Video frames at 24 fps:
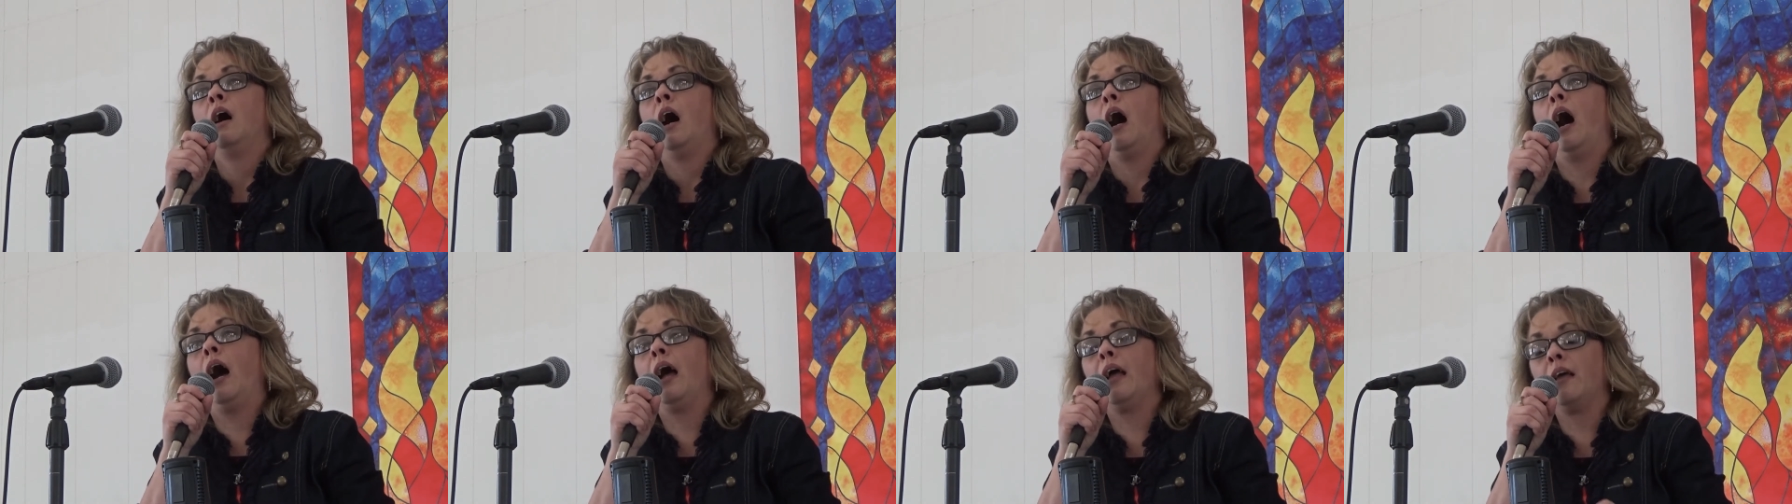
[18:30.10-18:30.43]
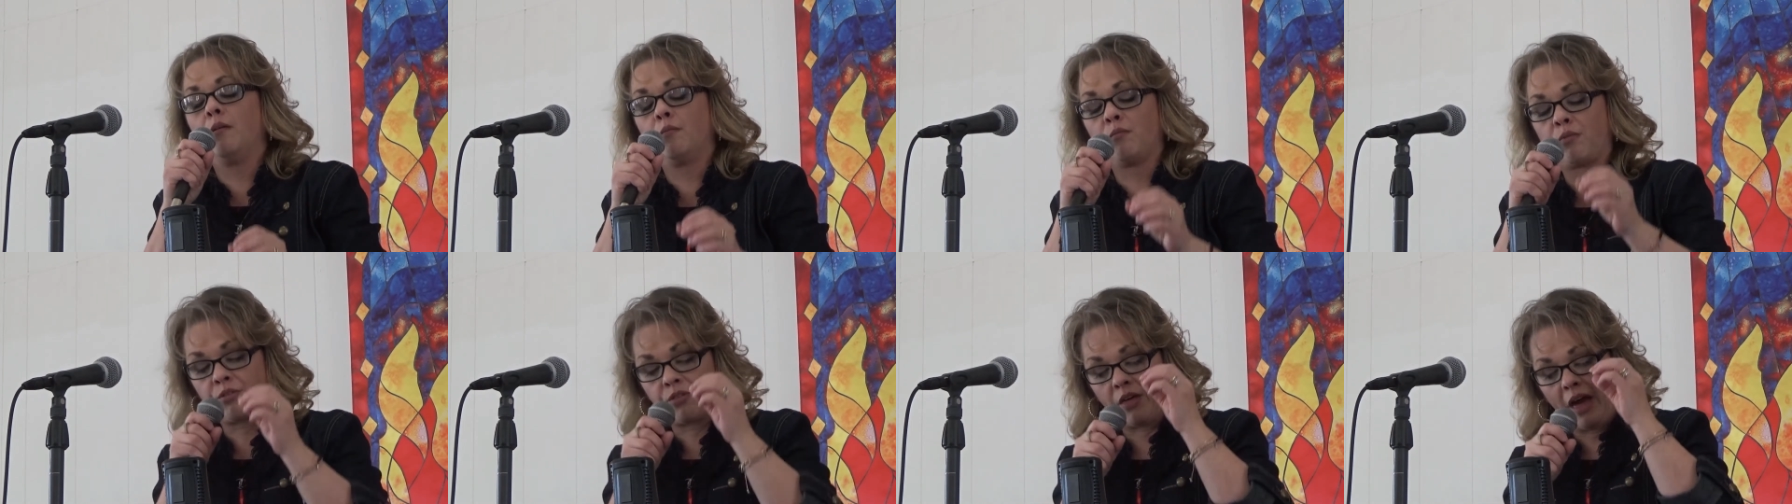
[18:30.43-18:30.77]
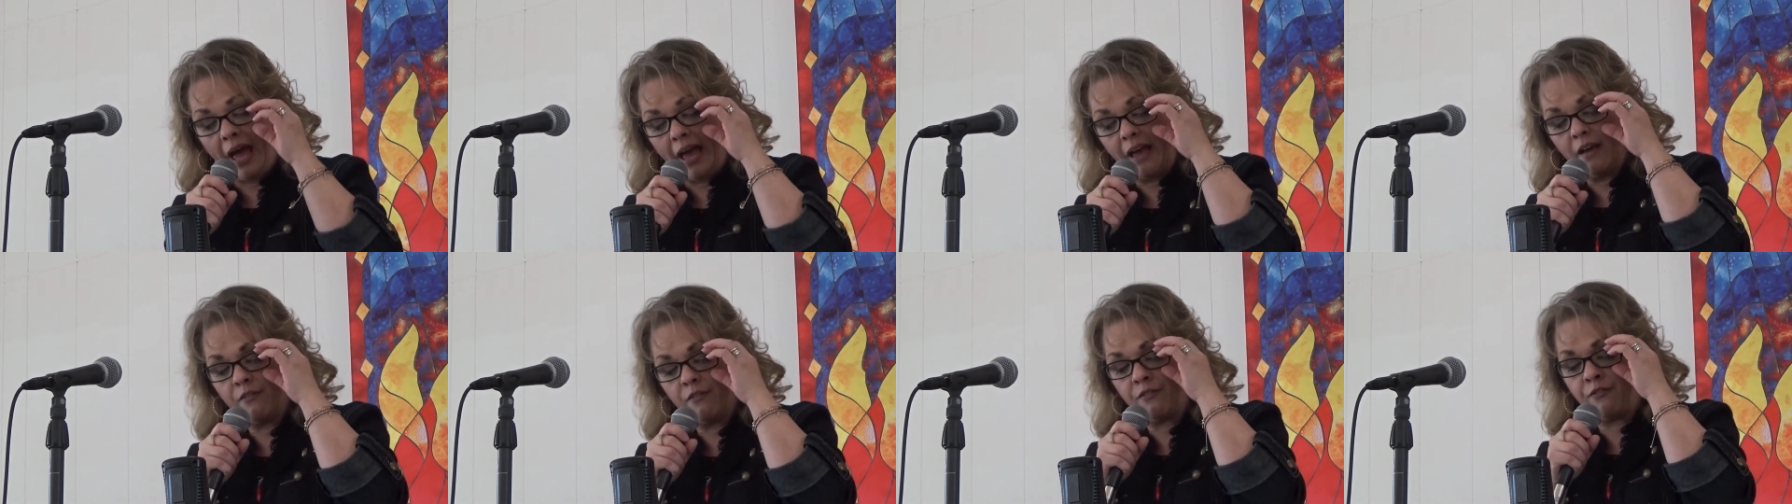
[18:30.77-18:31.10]
I am
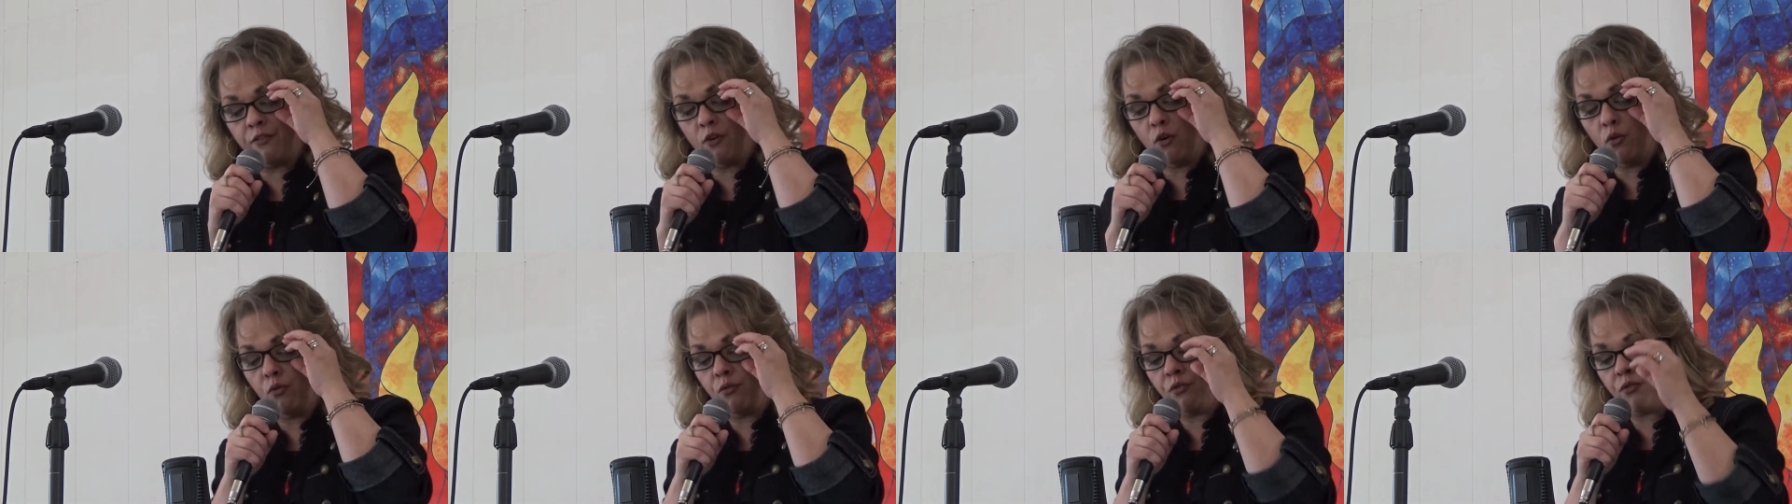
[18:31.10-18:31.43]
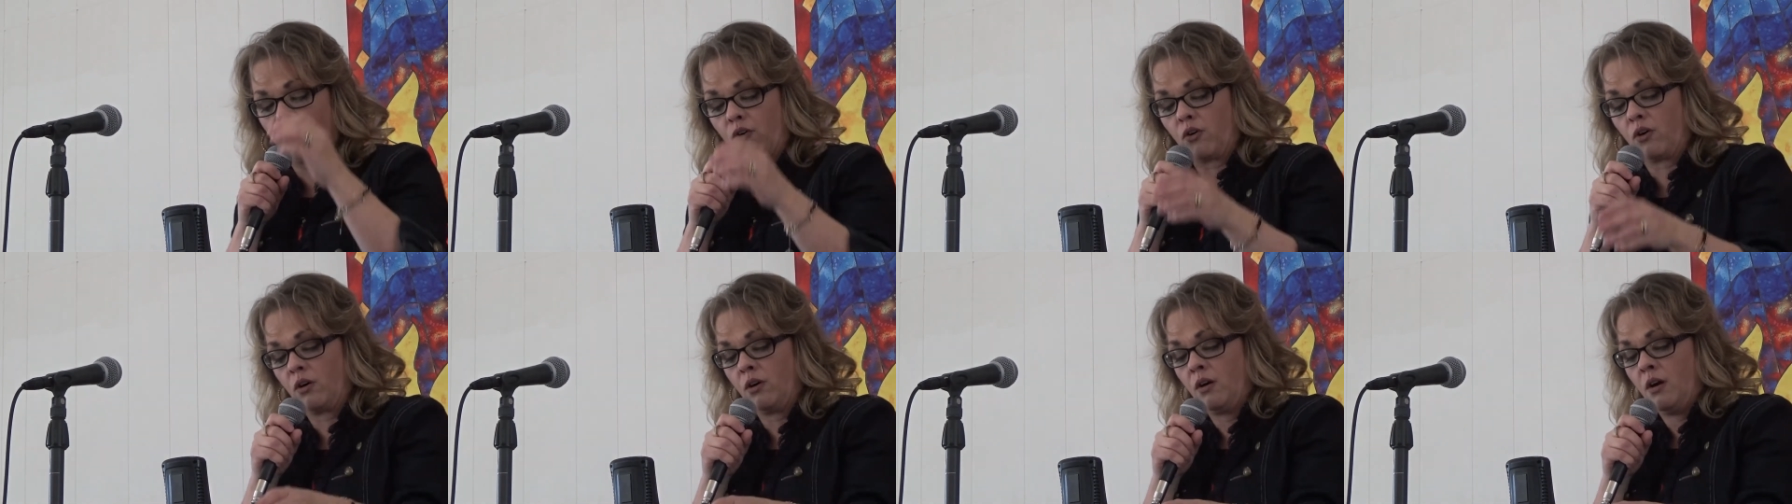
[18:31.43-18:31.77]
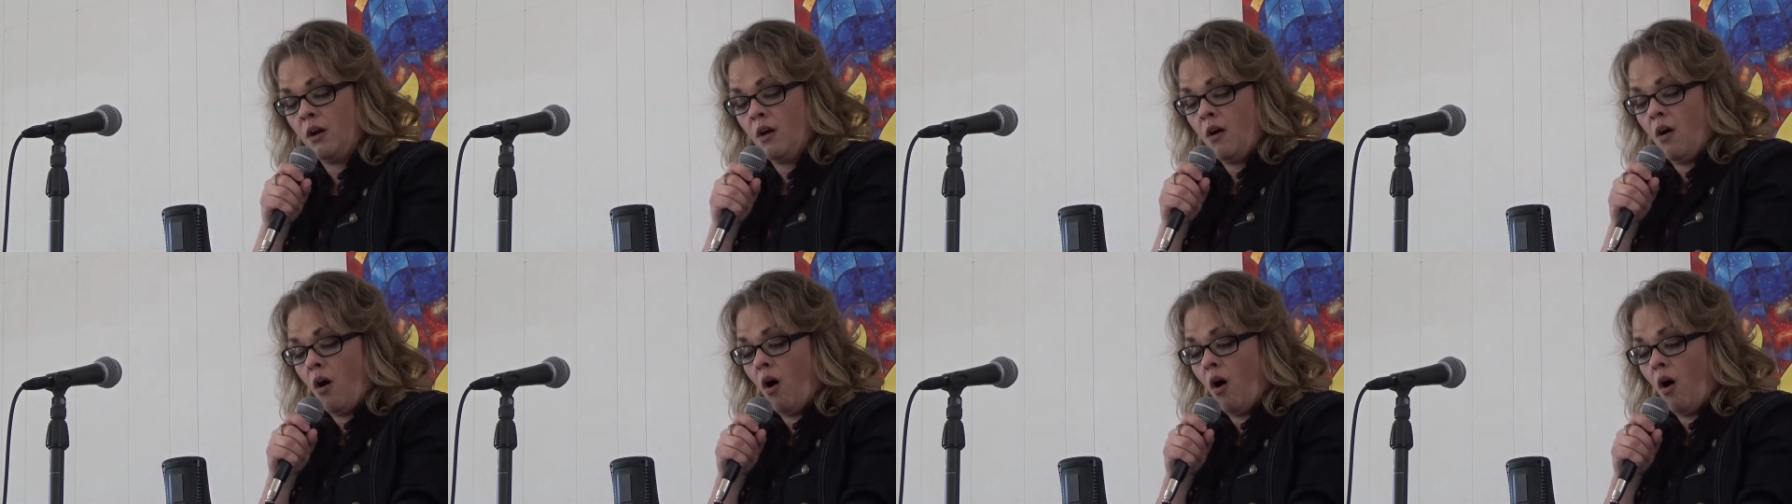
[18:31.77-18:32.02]
thankful for